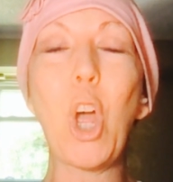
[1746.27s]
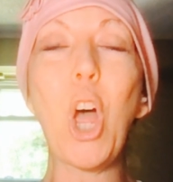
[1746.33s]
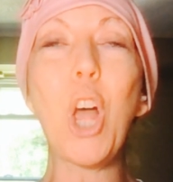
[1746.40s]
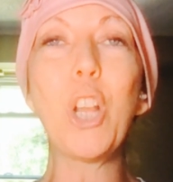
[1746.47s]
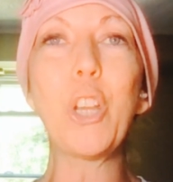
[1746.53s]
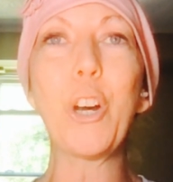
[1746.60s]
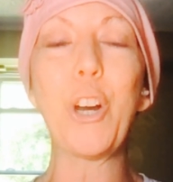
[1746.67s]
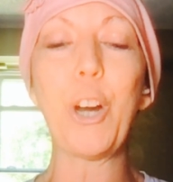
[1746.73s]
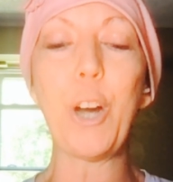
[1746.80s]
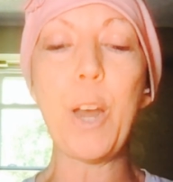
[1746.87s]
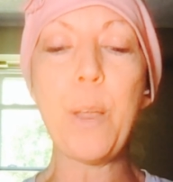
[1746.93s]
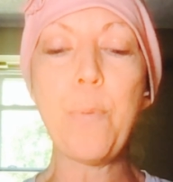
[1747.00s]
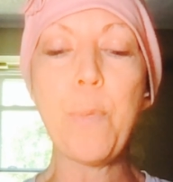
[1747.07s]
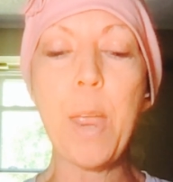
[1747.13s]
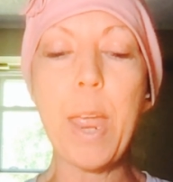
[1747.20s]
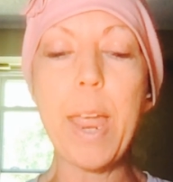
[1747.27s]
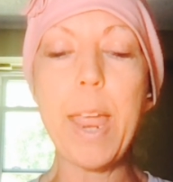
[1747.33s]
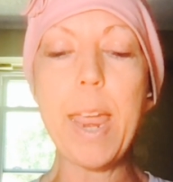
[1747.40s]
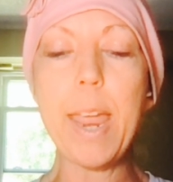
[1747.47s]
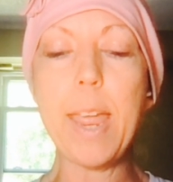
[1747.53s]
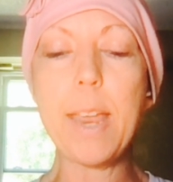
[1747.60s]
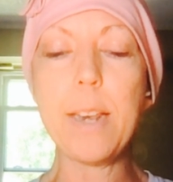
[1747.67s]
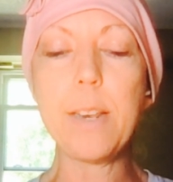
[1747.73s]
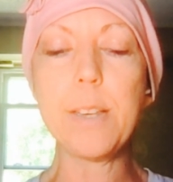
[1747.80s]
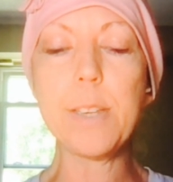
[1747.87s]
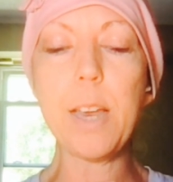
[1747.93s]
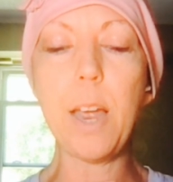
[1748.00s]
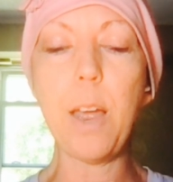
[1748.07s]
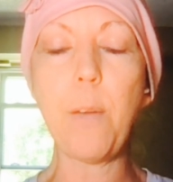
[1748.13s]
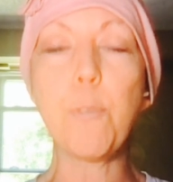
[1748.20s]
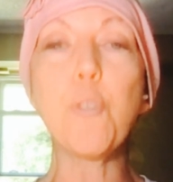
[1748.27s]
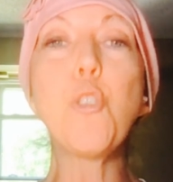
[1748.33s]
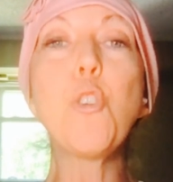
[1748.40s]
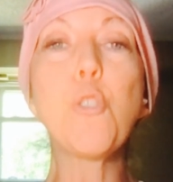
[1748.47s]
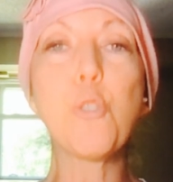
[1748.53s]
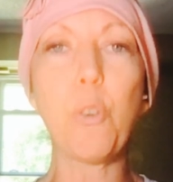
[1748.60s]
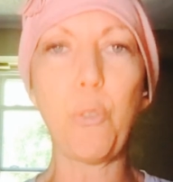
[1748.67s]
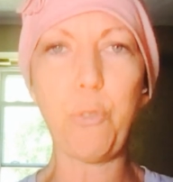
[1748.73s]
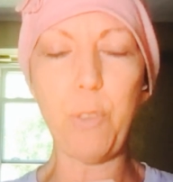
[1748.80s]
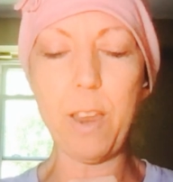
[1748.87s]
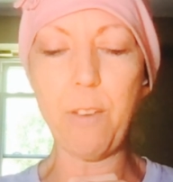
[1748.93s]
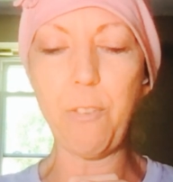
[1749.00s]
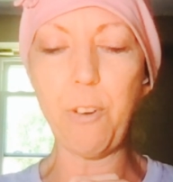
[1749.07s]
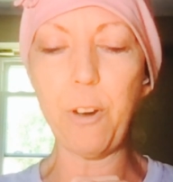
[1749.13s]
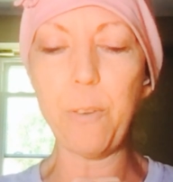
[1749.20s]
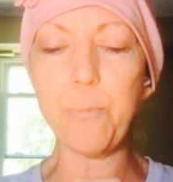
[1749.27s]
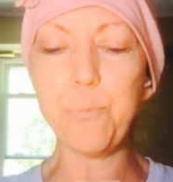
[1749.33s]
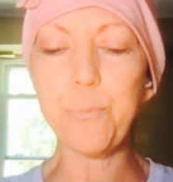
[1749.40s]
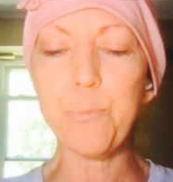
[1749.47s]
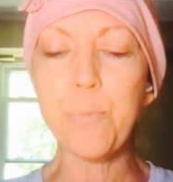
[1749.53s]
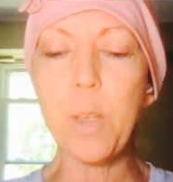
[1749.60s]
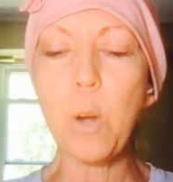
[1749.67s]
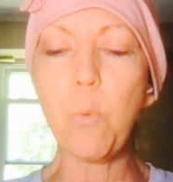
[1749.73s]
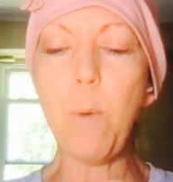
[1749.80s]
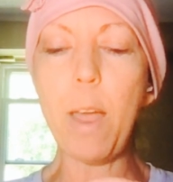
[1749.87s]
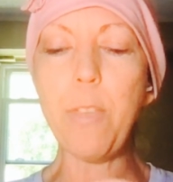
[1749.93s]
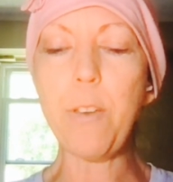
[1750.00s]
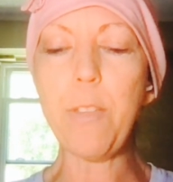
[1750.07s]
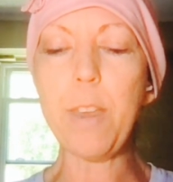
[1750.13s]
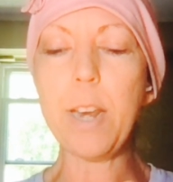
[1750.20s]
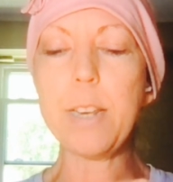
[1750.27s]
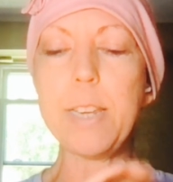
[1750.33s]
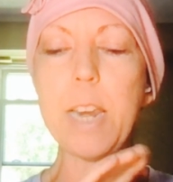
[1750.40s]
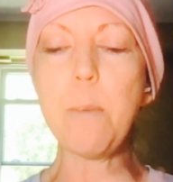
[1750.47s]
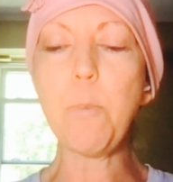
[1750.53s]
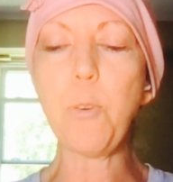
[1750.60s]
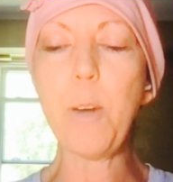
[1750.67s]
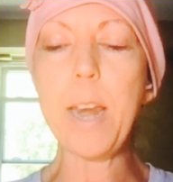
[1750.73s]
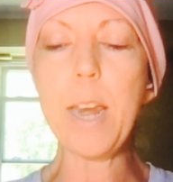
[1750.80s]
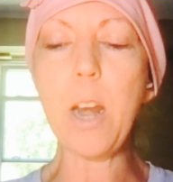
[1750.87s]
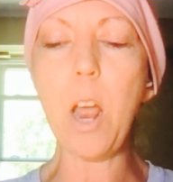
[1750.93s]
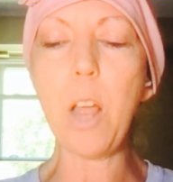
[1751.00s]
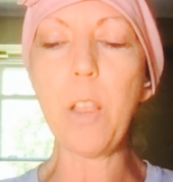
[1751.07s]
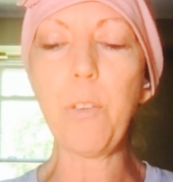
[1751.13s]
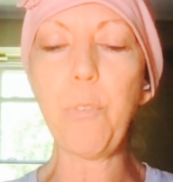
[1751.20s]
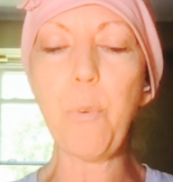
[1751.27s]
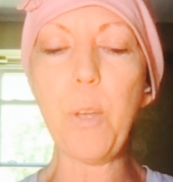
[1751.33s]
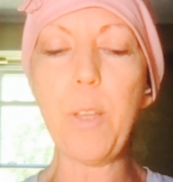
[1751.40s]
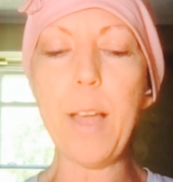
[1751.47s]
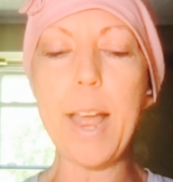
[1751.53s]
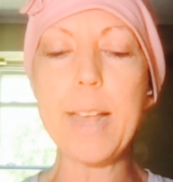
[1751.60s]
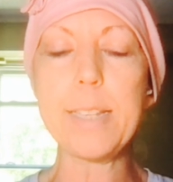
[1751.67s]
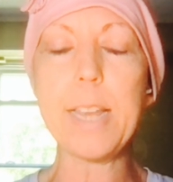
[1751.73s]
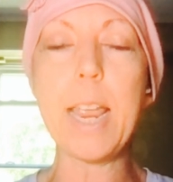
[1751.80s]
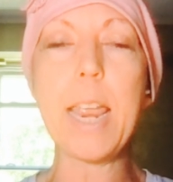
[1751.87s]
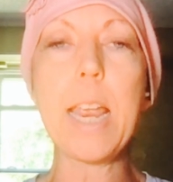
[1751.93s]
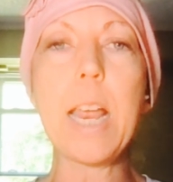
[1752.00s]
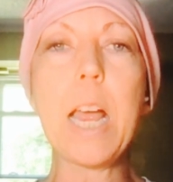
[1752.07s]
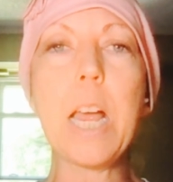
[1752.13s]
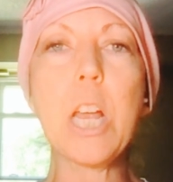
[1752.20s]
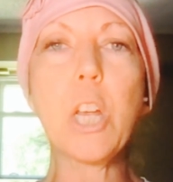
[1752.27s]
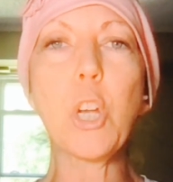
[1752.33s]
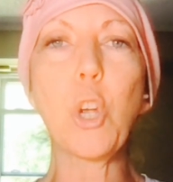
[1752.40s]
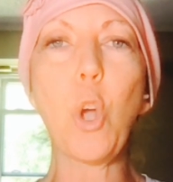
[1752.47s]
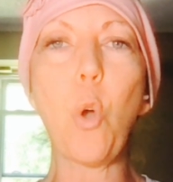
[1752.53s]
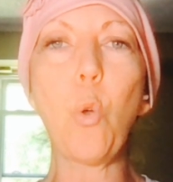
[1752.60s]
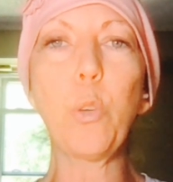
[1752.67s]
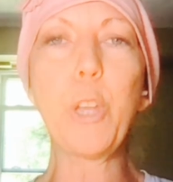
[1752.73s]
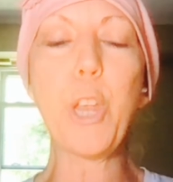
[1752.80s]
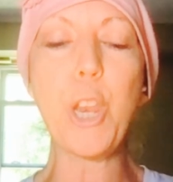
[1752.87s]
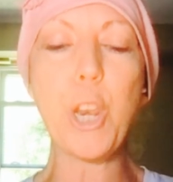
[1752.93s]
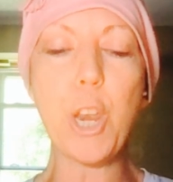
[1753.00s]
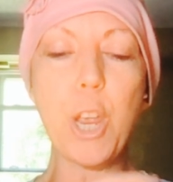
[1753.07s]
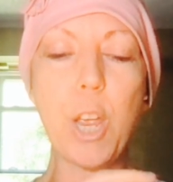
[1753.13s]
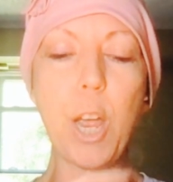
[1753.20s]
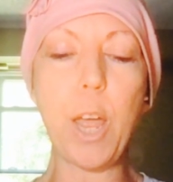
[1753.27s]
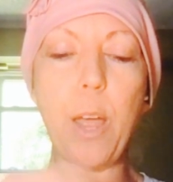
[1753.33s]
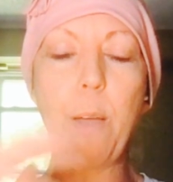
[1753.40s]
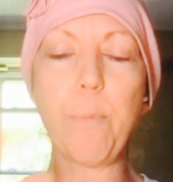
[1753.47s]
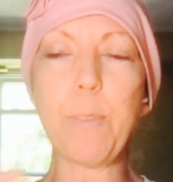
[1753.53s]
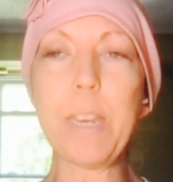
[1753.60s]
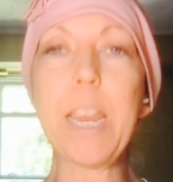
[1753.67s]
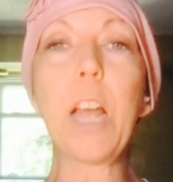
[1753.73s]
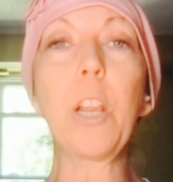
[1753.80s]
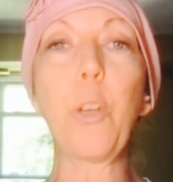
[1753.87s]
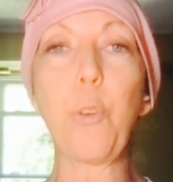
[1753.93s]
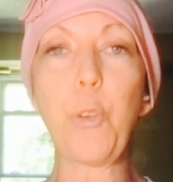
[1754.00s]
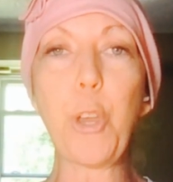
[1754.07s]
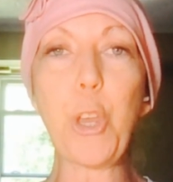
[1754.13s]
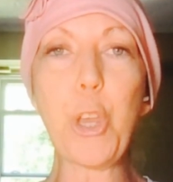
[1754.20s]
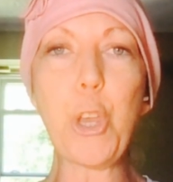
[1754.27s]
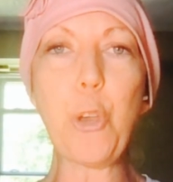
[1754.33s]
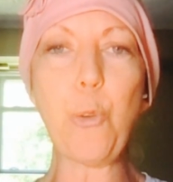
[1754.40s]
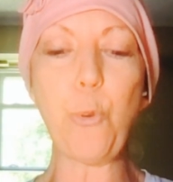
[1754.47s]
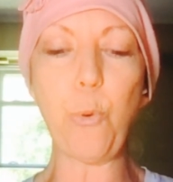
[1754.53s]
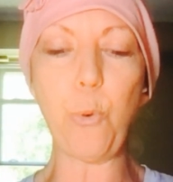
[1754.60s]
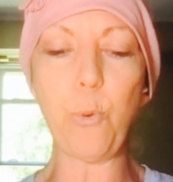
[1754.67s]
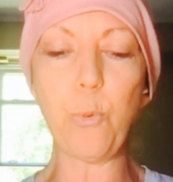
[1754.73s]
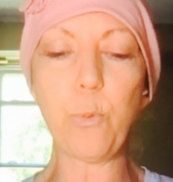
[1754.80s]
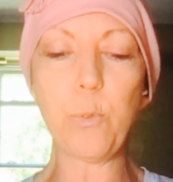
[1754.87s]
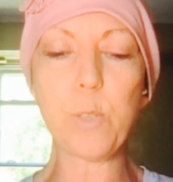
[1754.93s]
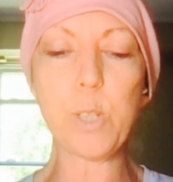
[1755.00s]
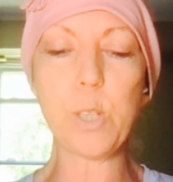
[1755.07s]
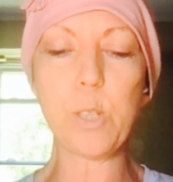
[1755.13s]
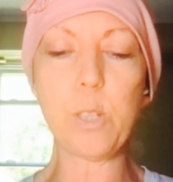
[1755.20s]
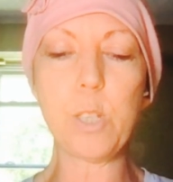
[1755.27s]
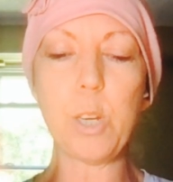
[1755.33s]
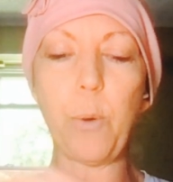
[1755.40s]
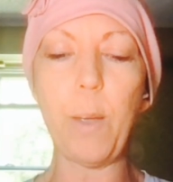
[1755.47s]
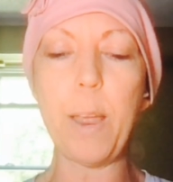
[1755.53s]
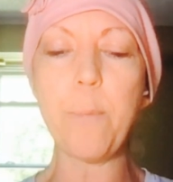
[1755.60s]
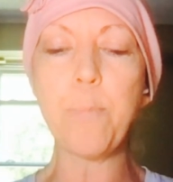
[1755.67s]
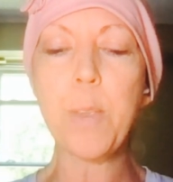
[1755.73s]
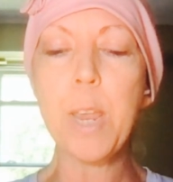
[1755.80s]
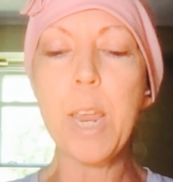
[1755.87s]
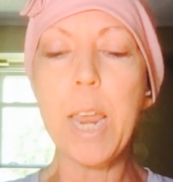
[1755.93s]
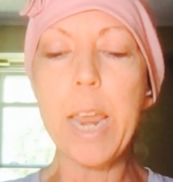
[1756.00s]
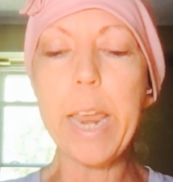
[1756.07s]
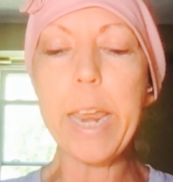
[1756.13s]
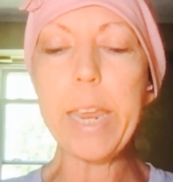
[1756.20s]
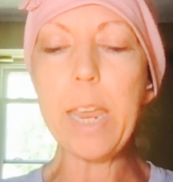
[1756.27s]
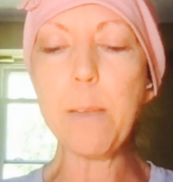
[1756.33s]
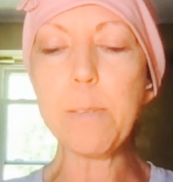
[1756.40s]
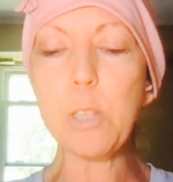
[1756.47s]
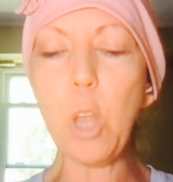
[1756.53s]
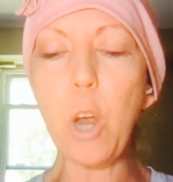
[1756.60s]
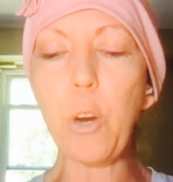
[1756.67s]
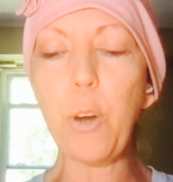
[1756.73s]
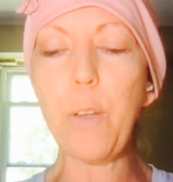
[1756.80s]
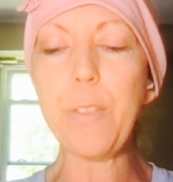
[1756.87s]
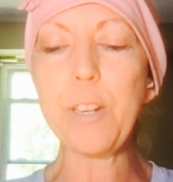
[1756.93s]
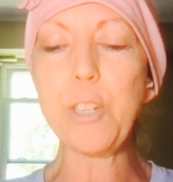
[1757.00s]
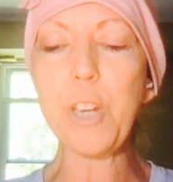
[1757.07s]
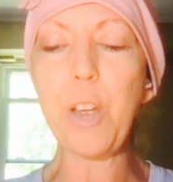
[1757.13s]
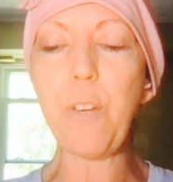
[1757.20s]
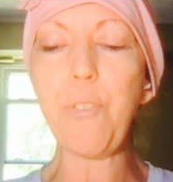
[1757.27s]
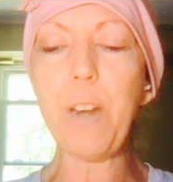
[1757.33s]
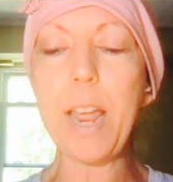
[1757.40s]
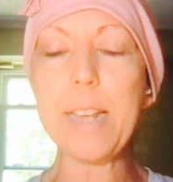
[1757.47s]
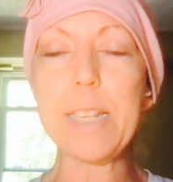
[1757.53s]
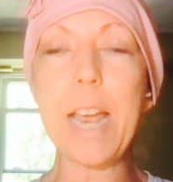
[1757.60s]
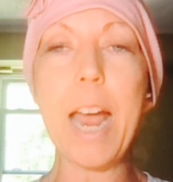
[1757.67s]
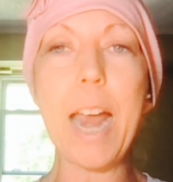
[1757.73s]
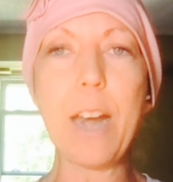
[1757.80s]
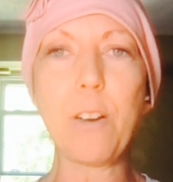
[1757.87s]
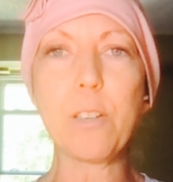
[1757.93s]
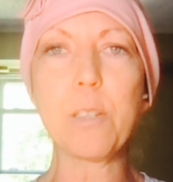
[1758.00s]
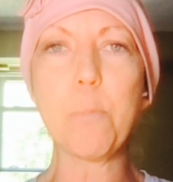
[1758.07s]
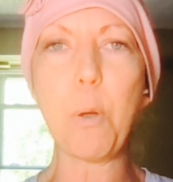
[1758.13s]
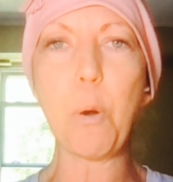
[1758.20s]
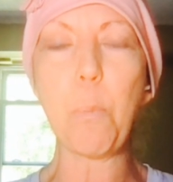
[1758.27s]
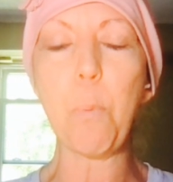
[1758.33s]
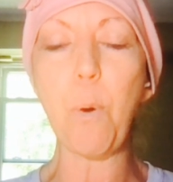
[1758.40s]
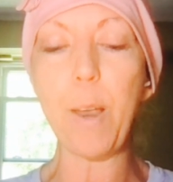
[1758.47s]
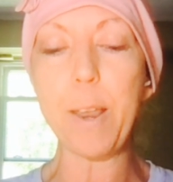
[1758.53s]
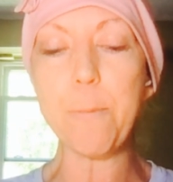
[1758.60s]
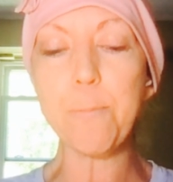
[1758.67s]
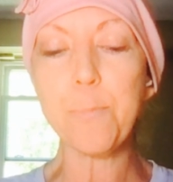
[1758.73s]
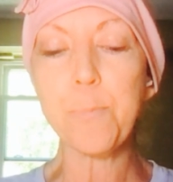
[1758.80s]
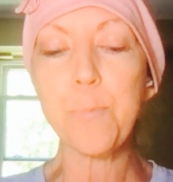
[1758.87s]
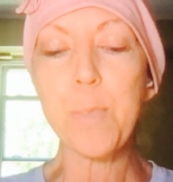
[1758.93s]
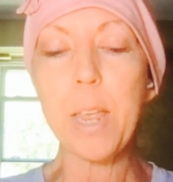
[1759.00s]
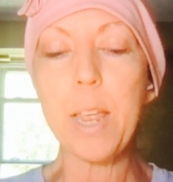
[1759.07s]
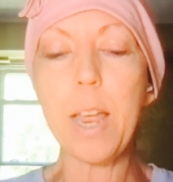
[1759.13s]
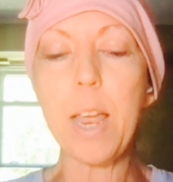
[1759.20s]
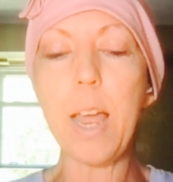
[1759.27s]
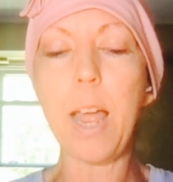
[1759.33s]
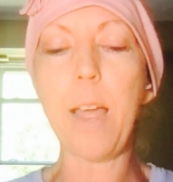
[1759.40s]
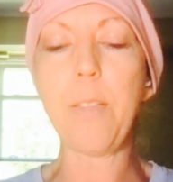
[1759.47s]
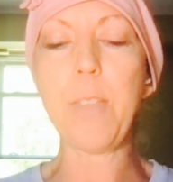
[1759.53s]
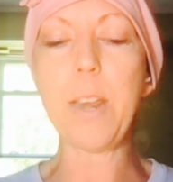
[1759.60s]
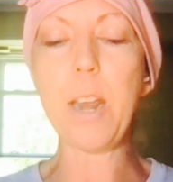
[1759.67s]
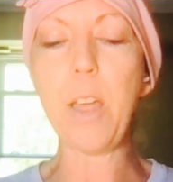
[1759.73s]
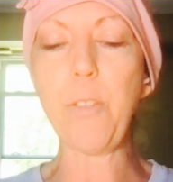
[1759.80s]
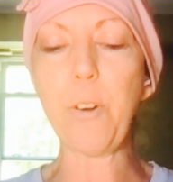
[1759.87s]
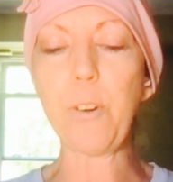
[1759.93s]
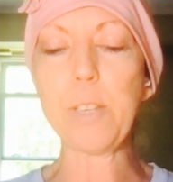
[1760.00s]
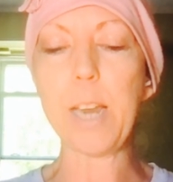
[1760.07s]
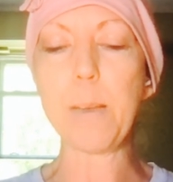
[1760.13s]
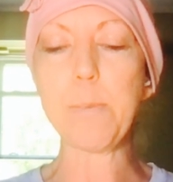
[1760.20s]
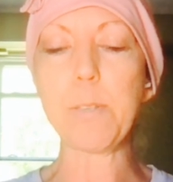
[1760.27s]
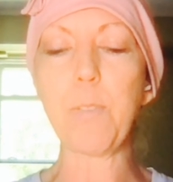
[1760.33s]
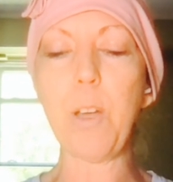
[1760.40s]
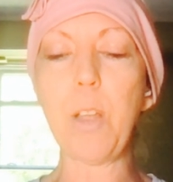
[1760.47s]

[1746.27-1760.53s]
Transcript: color and neutral flavor. Rather than a deep green, olive oil has a golden yellow hue to it. It keeps longer on the shelf and has a higher smoke point than other types of